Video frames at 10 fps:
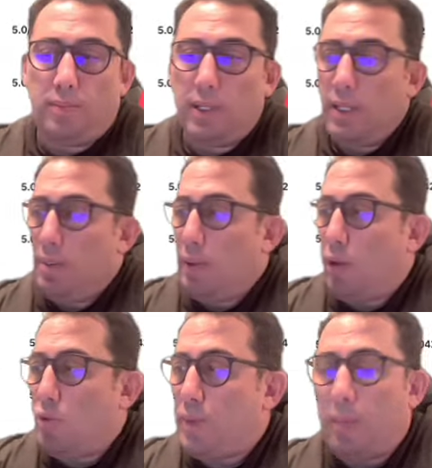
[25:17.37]

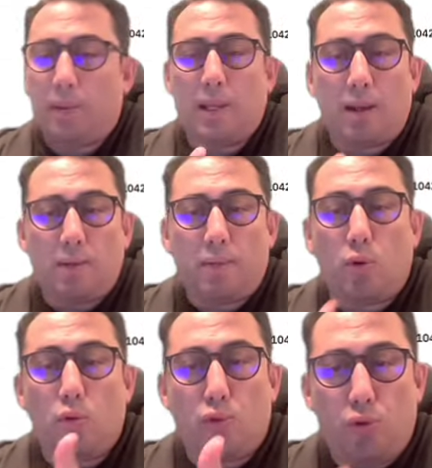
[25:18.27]
because people love
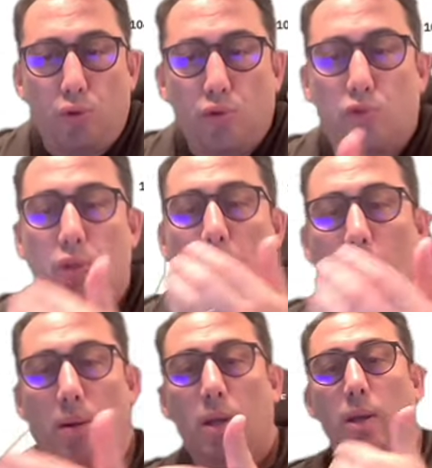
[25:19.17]
continuous
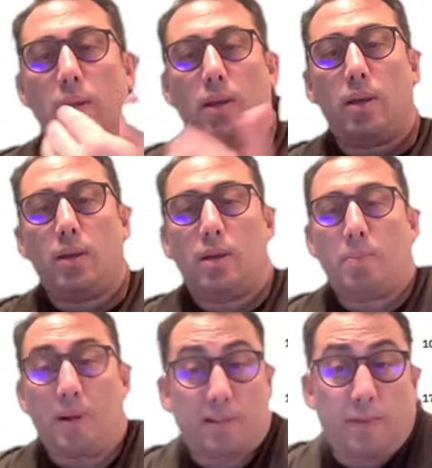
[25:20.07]
uh,
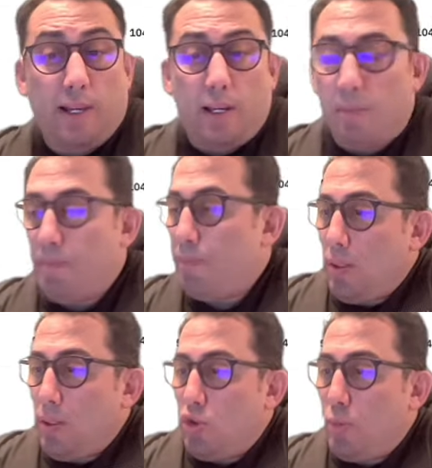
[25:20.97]
passive income
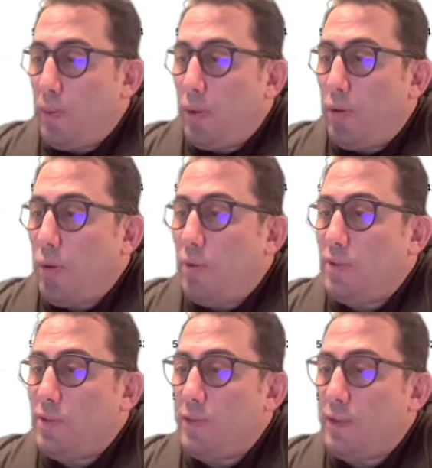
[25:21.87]
superhero
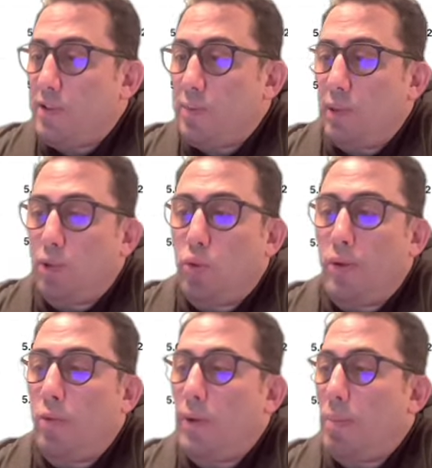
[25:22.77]
is very similar
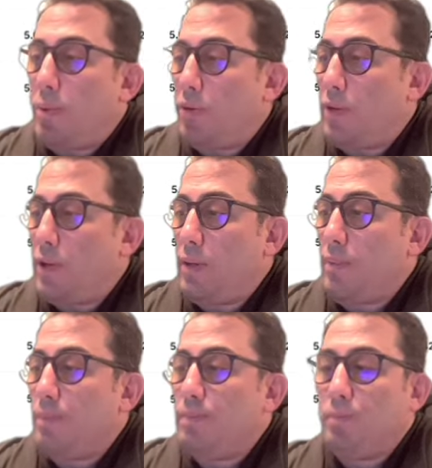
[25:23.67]
21%
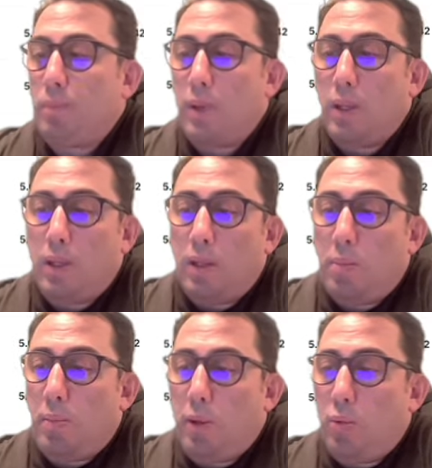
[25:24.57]

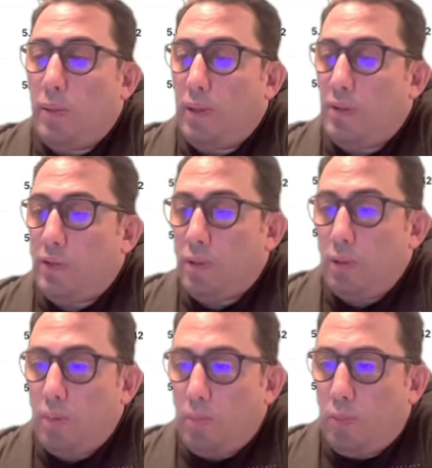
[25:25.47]
bull bear
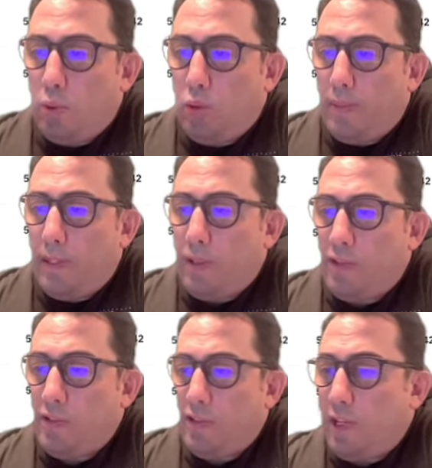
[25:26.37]
bull bear
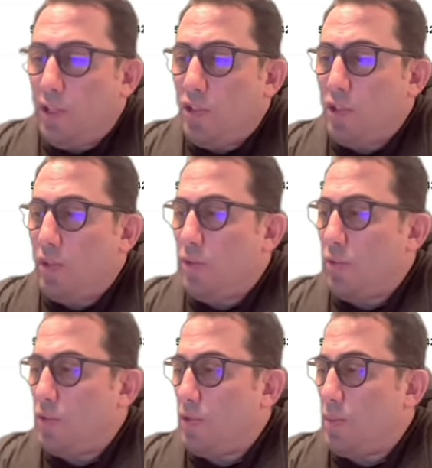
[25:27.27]
sage is
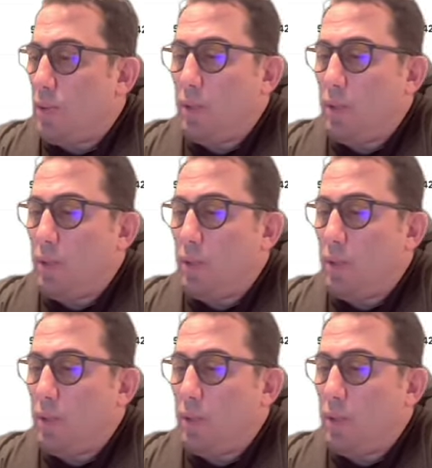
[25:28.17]
also similar